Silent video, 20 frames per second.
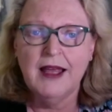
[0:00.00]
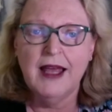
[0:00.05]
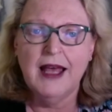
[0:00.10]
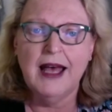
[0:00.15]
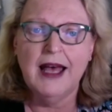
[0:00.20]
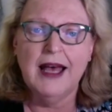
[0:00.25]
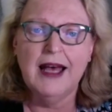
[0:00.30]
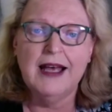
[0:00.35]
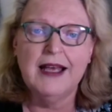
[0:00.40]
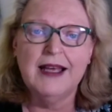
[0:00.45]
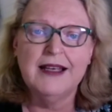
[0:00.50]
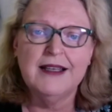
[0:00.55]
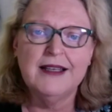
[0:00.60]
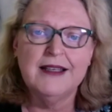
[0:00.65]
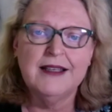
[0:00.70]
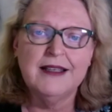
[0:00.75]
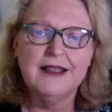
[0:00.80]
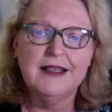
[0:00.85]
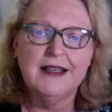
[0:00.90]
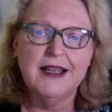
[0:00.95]

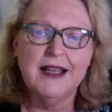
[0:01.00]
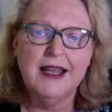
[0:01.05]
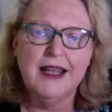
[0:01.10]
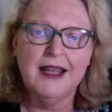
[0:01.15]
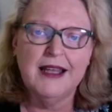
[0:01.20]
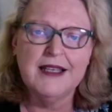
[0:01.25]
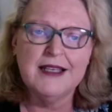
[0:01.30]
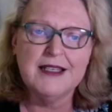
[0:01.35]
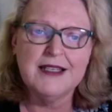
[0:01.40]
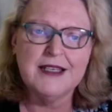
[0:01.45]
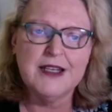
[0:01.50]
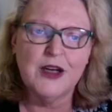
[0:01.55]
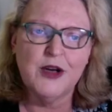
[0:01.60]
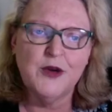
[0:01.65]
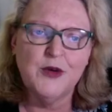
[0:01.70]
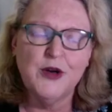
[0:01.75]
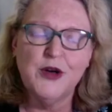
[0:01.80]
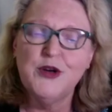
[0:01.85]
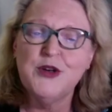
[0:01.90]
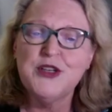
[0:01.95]

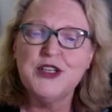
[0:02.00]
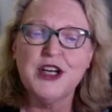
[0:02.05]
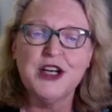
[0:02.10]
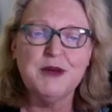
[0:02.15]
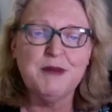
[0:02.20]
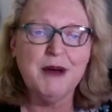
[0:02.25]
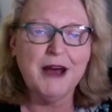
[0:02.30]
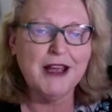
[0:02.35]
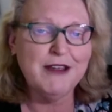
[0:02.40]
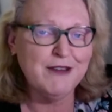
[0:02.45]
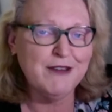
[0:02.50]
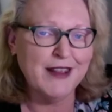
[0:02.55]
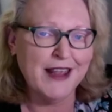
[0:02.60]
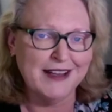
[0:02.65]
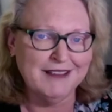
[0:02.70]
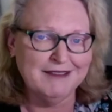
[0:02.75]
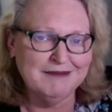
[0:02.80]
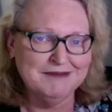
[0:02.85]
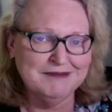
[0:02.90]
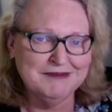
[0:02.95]
So who's going to pay for
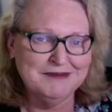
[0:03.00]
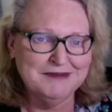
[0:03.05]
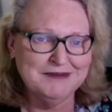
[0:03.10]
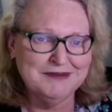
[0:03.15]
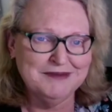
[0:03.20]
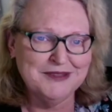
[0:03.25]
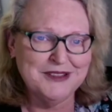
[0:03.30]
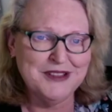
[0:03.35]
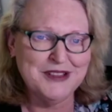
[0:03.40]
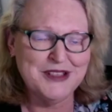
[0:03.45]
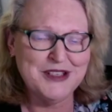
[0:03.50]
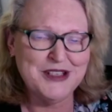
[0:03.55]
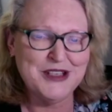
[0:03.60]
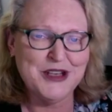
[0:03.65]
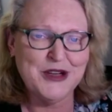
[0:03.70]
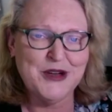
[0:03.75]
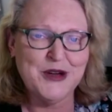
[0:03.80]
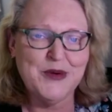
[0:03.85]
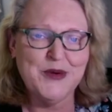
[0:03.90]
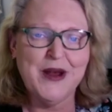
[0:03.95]
that?
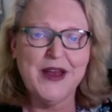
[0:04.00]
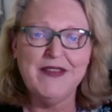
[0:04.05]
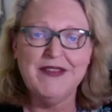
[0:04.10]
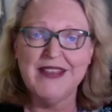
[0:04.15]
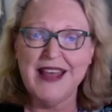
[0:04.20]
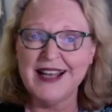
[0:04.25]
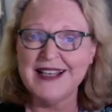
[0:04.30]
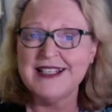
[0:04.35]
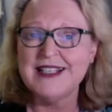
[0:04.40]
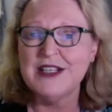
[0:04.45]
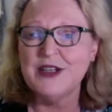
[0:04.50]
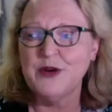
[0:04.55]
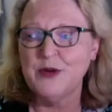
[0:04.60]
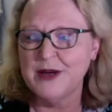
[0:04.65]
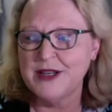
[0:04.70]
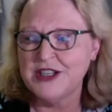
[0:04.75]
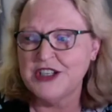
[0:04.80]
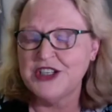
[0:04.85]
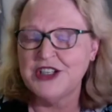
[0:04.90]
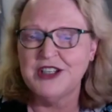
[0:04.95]
And that's the
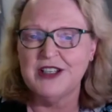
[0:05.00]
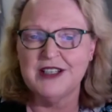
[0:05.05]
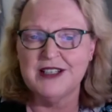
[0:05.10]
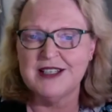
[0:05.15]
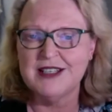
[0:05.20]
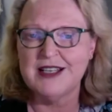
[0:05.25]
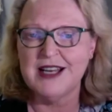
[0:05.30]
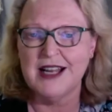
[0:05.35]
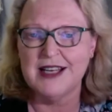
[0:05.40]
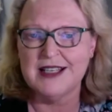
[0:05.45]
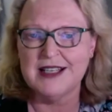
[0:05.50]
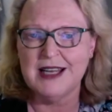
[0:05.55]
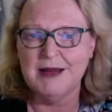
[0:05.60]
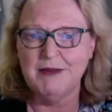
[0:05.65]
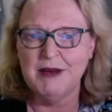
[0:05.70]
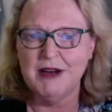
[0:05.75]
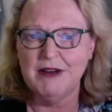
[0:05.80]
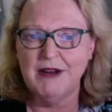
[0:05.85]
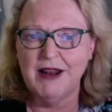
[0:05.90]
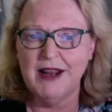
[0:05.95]
question that starts
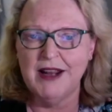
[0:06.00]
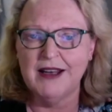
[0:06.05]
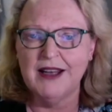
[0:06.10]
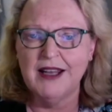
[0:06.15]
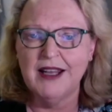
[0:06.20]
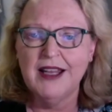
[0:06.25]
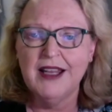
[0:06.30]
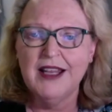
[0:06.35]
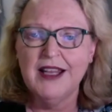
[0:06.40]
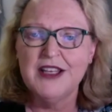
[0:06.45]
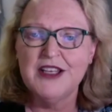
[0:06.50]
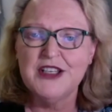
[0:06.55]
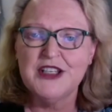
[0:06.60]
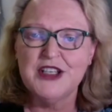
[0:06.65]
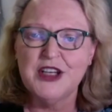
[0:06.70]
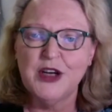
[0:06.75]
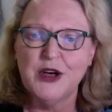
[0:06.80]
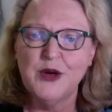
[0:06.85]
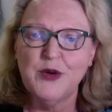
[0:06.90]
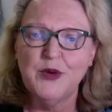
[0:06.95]
coming around.
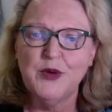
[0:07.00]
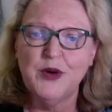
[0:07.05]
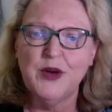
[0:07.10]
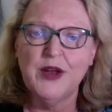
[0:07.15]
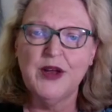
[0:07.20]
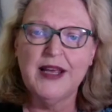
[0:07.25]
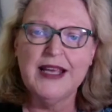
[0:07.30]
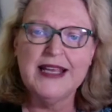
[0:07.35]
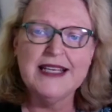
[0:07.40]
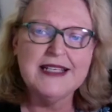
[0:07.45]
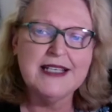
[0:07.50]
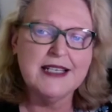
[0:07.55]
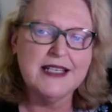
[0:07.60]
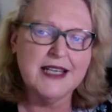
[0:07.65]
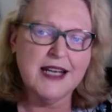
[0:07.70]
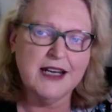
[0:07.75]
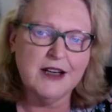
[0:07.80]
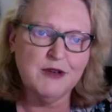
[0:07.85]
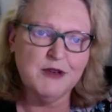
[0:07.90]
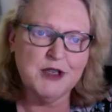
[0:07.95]
So is the
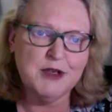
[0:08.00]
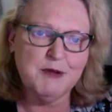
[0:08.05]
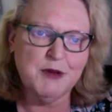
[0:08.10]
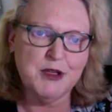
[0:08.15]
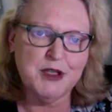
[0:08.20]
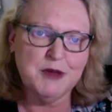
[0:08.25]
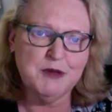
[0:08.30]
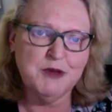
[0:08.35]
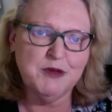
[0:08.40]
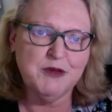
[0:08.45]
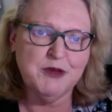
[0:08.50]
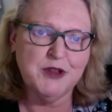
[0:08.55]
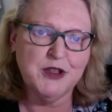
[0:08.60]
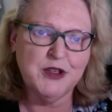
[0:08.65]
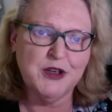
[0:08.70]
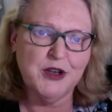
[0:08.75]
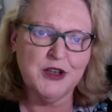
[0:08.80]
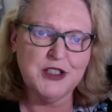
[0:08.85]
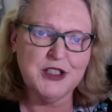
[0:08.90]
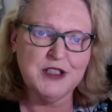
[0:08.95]
tenant responsible for the
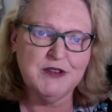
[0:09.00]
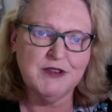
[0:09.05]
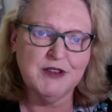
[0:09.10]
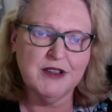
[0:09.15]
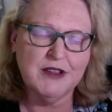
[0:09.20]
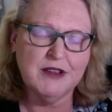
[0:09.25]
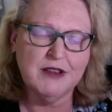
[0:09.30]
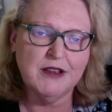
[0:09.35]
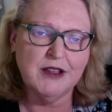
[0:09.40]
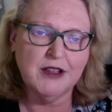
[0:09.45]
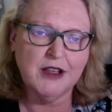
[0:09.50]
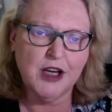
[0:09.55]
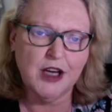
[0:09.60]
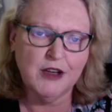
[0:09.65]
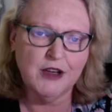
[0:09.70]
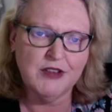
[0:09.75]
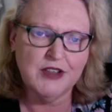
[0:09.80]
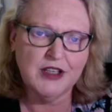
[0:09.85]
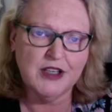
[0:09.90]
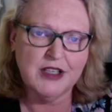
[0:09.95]
cost of the
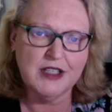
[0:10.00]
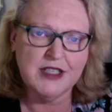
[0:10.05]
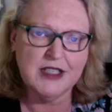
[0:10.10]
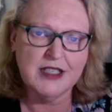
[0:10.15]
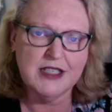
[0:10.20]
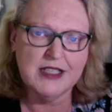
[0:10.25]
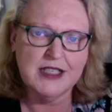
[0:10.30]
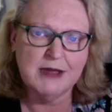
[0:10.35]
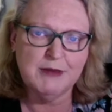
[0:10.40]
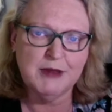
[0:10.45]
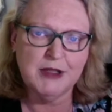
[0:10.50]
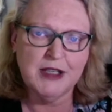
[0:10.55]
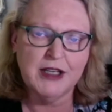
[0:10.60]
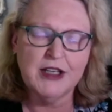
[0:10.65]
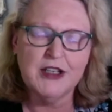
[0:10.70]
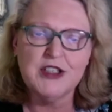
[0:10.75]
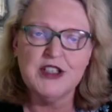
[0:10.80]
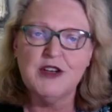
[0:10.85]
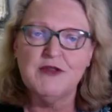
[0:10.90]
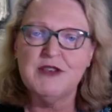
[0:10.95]
COVID-19 deep clean?
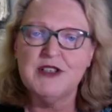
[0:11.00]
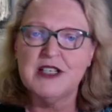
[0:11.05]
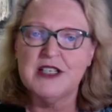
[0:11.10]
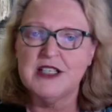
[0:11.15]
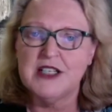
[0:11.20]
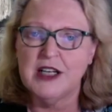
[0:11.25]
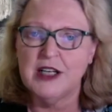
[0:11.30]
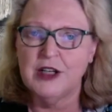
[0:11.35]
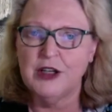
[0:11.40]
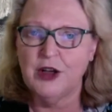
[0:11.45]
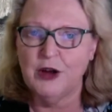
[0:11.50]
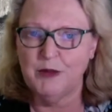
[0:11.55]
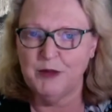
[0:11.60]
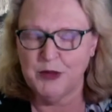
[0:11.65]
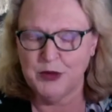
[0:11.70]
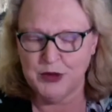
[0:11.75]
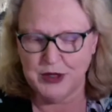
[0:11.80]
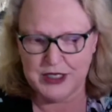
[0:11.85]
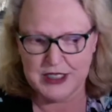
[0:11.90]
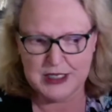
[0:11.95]
Because obviously it's a lot
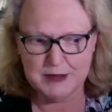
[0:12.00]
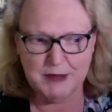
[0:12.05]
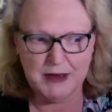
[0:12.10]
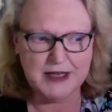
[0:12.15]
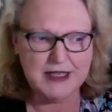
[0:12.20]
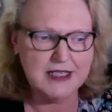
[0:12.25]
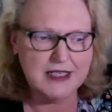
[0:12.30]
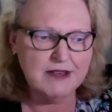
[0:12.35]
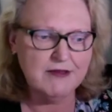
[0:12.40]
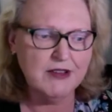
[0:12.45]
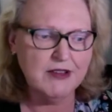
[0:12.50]
more expensive.